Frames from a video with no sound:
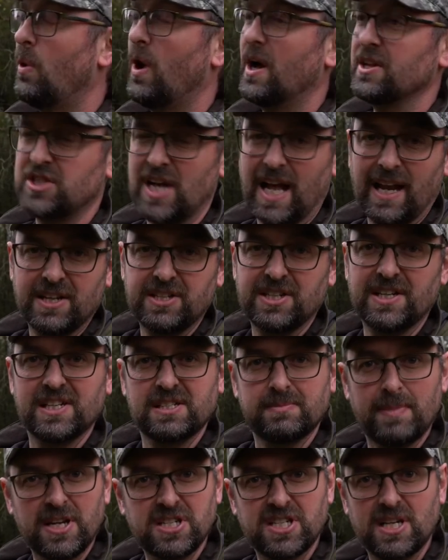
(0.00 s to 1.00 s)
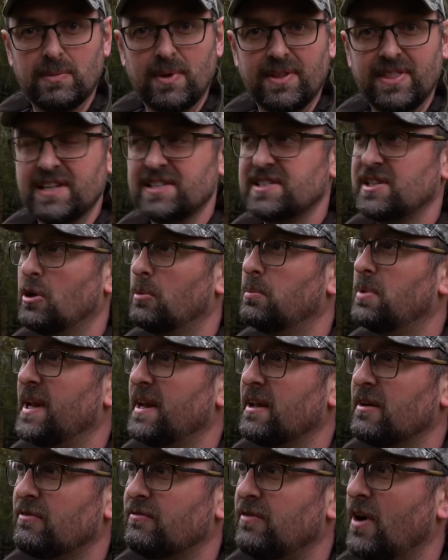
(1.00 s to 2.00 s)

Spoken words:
quite challenging, especially when there's still plenty of